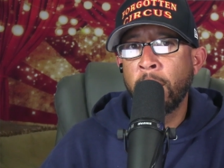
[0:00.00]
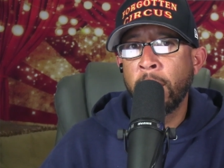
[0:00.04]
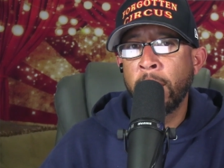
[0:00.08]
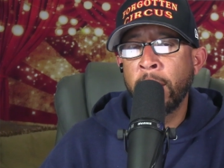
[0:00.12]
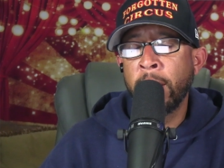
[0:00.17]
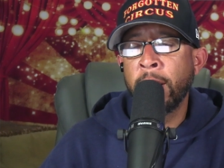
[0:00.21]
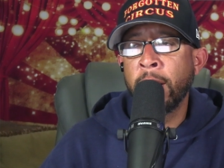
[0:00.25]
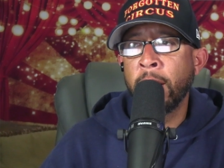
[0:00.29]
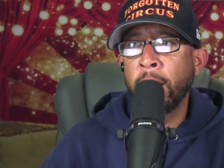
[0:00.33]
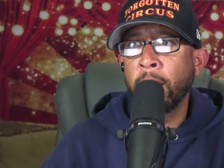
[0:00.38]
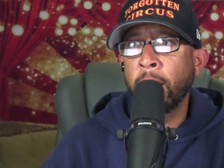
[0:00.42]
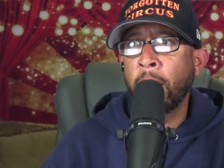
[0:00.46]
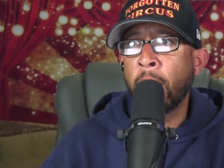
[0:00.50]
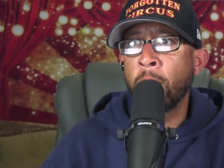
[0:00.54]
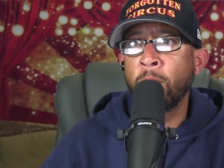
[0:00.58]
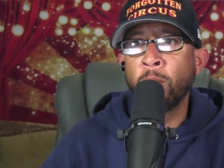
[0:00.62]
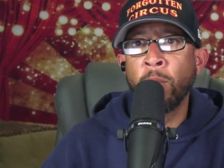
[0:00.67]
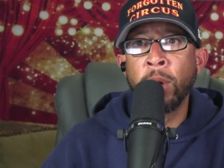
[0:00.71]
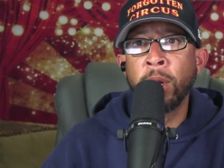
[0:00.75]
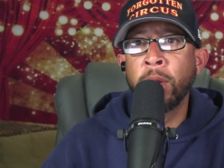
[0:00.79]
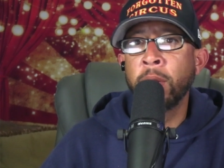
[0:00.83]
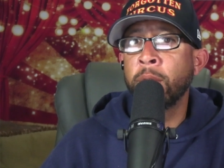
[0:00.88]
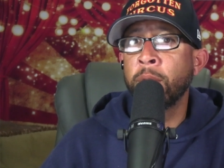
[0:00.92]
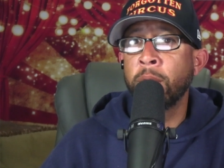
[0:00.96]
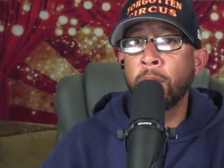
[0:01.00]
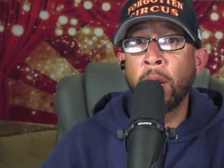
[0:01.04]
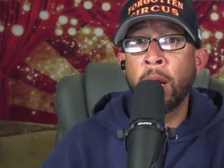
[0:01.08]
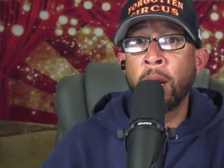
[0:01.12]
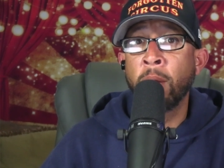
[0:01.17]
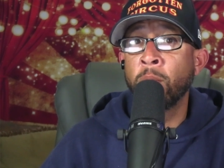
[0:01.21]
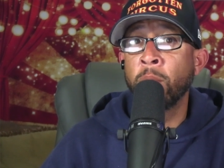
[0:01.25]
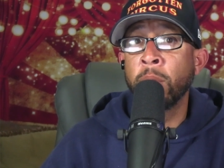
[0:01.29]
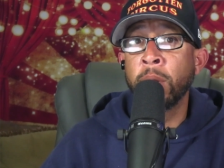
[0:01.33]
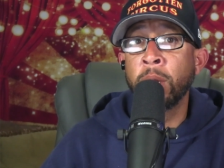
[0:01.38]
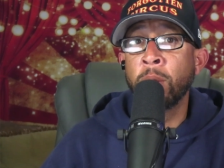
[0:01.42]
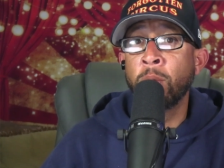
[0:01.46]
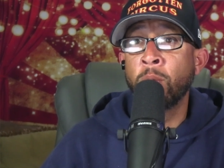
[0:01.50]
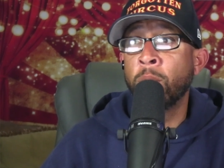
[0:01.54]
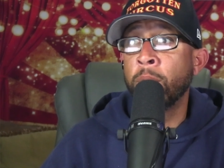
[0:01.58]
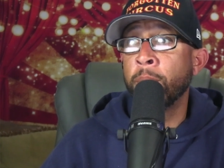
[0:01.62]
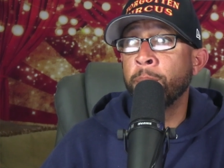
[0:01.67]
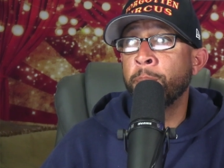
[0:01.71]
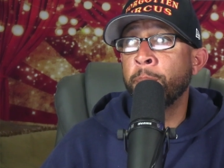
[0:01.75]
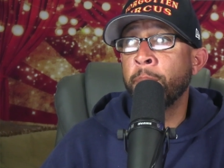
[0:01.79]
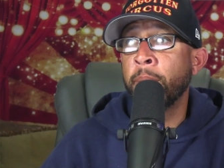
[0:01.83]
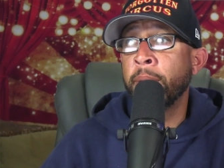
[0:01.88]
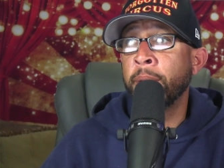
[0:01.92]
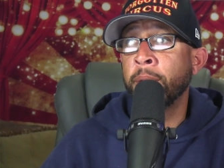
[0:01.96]
and I really, I really
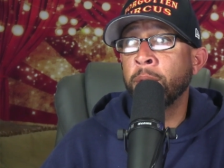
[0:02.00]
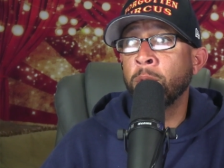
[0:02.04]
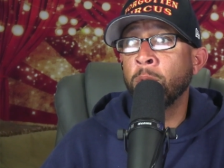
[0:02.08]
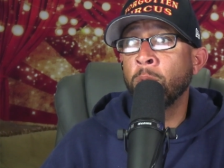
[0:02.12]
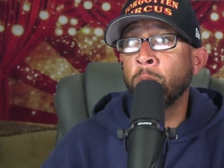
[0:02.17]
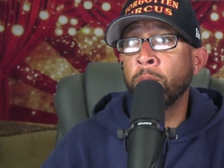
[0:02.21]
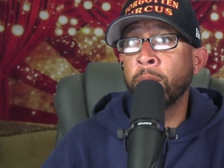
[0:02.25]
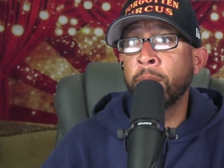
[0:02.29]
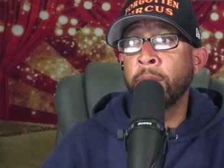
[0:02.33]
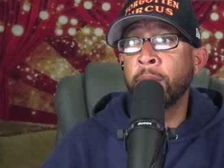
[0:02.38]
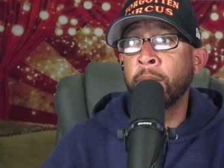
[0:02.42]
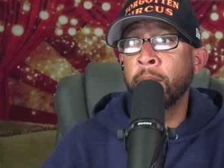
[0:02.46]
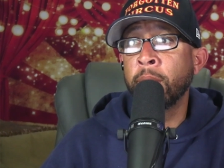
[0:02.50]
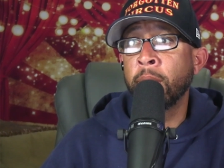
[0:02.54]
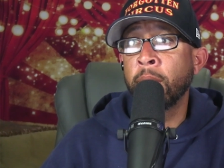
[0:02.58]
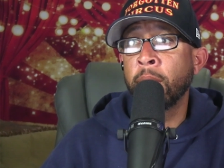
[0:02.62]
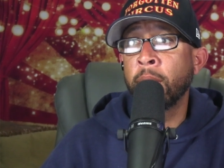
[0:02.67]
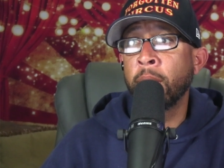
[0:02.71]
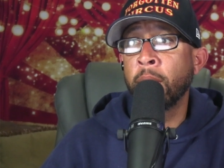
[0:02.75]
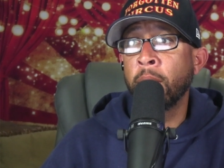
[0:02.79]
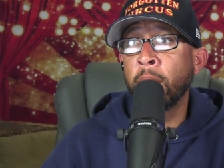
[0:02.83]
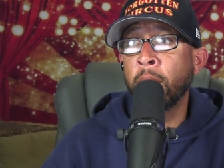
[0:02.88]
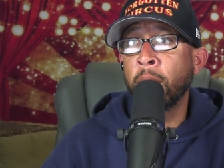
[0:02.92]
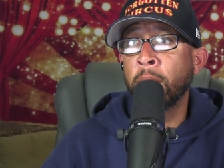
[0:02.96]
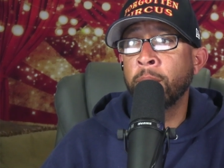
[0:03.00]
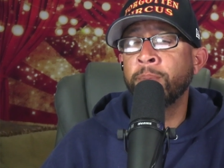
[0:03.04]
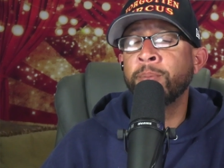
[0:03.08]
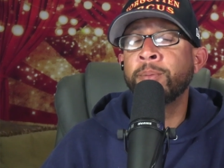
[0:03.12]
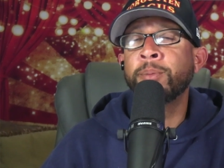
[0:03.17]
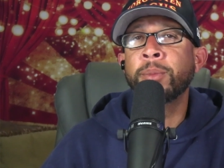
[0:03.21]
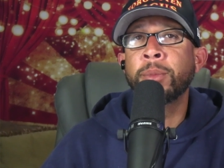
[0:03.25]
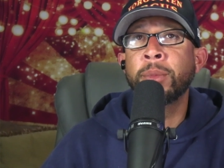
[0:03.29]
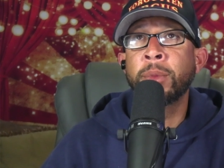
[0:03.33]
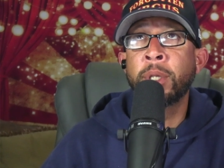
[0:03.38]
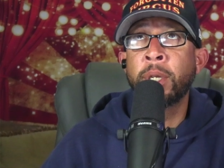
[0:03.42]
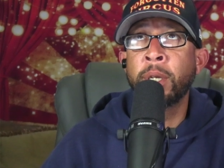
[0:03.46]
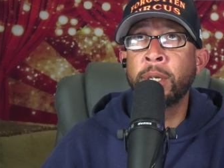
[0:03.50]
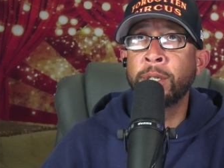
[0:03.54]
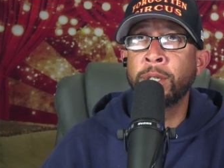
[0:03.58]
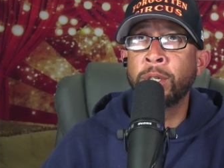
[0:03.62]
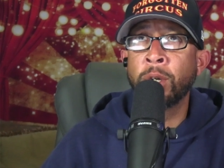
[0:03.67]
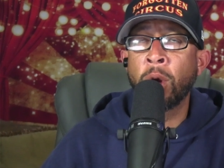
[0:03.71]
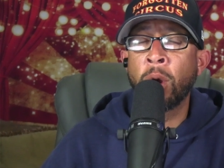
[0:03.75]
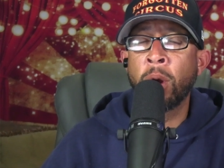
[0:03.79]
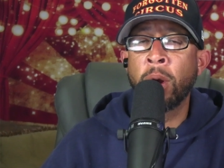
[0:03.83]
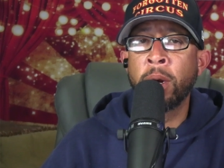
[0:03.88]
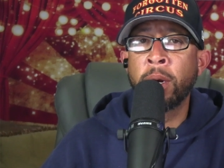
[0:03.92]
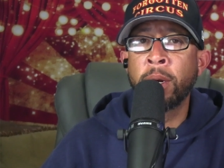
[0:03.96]
want Mandalorian um, Din
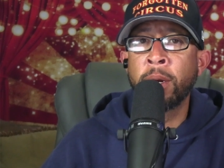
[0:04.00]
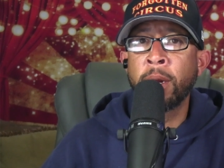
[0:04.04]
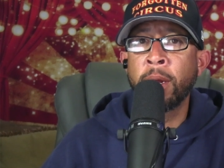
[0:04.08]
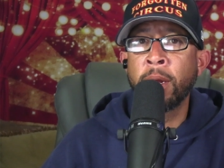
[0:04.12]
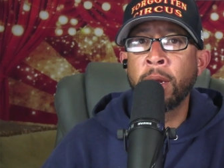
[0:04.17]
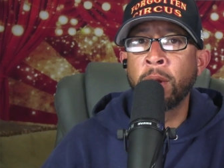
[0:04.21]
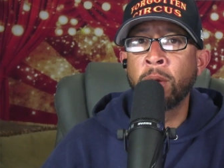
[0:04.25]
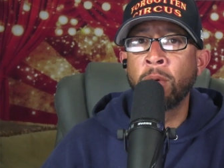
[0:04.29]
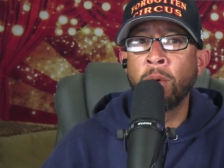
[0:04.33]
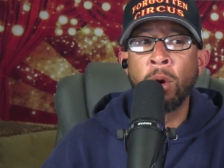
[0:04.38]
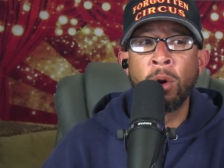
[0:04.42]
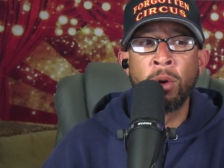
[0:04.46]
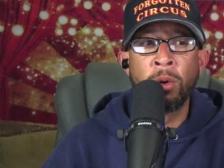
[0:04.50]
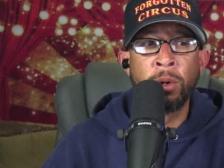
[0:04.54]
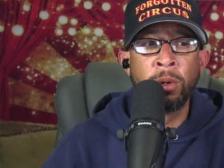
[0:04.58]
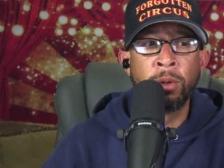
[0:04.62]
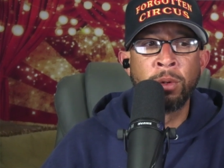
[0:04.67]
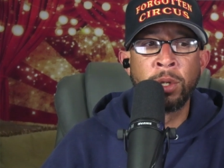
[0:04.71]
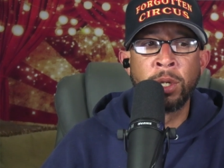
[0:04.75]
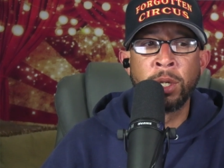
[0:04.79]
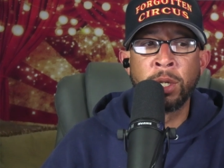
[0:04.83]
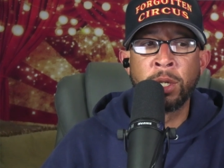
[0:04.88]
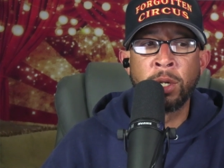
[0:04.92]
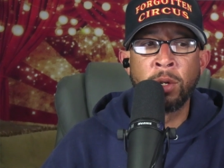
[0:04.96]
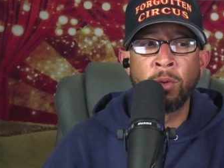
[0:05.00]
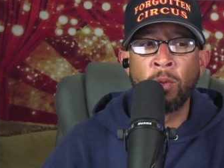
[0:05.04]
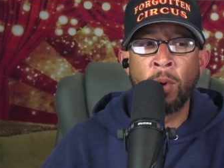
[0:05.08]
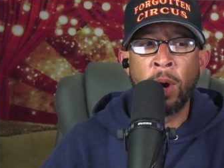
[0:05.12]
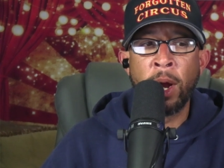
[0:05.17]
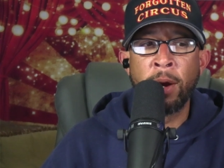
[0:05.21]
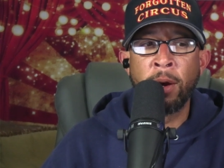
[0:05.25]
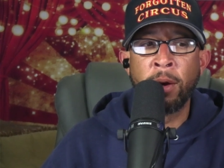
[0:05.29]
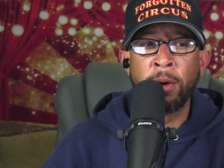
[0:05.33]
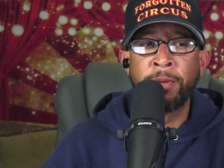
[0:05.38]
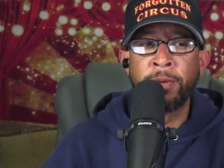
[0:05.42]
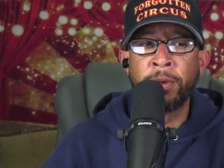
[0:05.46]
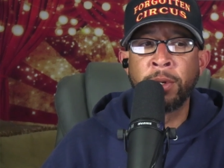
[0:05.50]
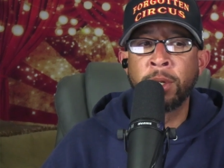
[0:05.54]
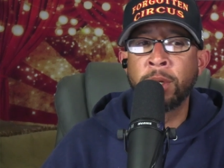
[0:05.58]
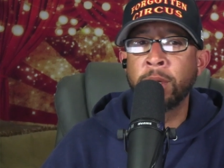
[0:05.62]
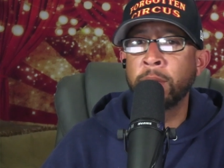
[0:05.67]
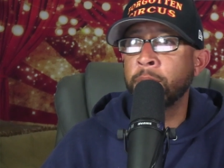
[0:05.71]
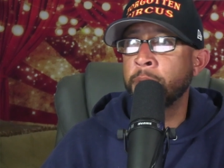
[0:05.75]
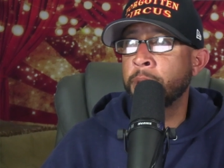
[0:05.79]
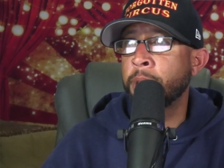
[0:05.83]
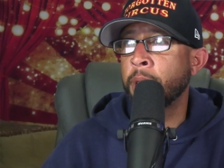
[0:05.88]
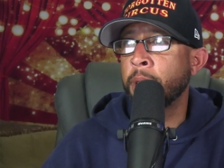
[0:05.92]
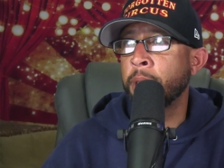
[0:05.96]
Djarin and Grogu just to ride off into
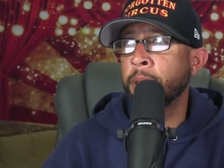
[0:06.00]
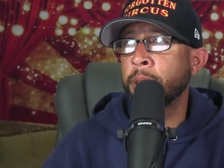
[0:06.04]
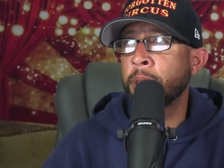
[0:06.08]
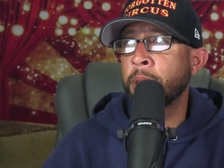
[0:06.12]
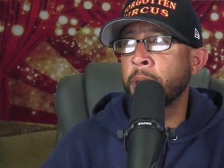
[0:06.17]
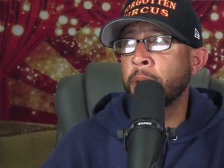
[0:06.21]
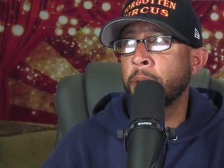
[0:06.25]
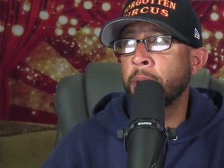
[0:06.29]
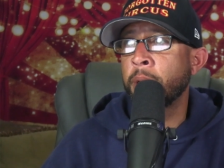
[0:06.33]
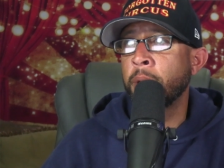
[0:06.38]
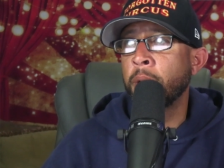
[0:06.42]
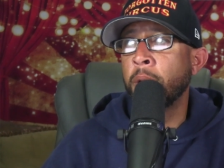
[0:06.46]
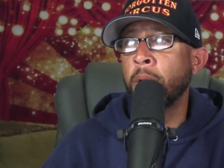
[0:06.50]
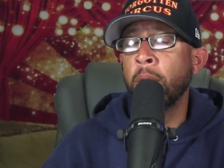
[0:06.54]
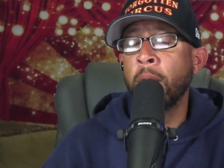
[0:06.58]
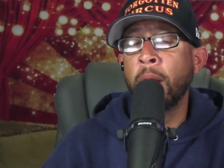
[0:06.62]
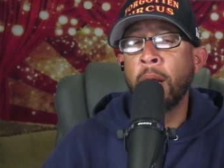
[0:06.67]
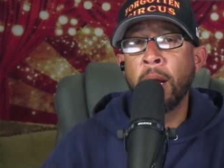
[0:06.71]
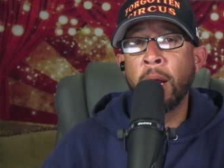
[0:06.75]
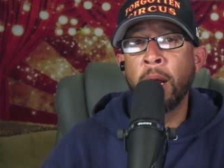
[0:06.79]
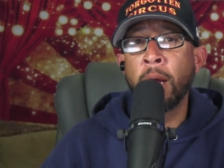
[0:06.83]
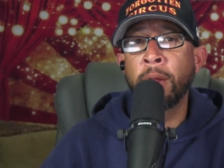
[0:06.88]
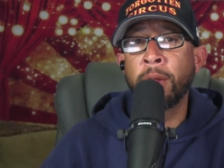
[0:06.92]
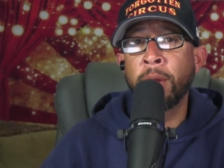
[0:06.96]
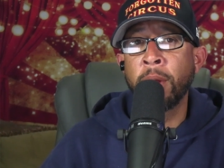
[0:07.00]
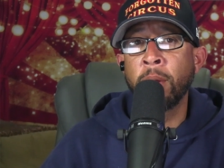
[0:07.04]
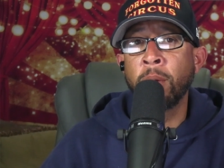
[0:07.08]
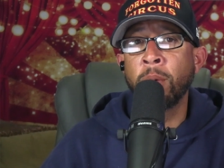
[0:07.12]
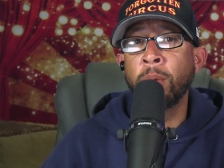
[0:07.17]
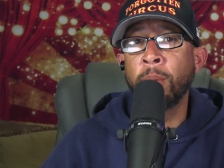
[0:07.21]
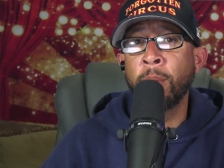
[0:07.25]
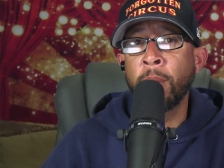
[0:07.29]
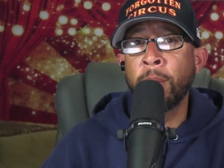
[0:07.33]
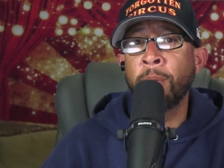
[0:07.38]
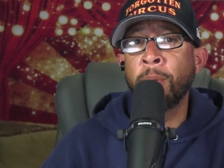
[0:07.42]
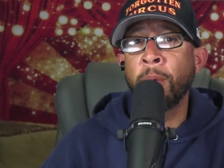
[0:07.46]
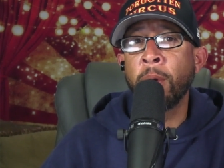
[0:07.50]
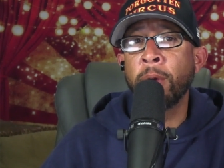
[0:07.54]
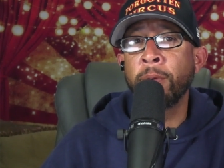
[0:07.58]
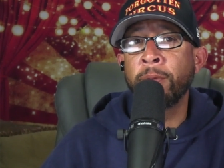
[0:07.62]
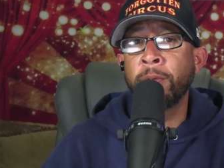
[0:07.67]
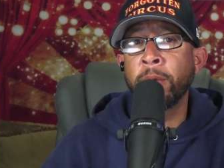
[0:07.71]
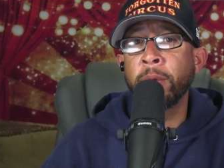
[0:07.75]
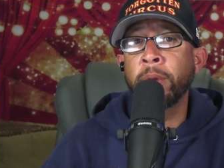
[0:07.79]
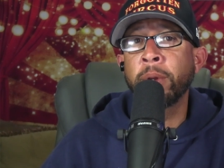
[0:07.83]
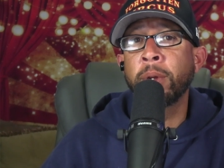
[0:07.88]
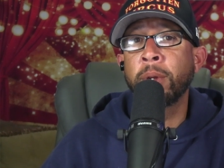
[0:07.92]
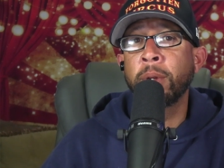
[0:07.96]
the sunset. I think would be perfect.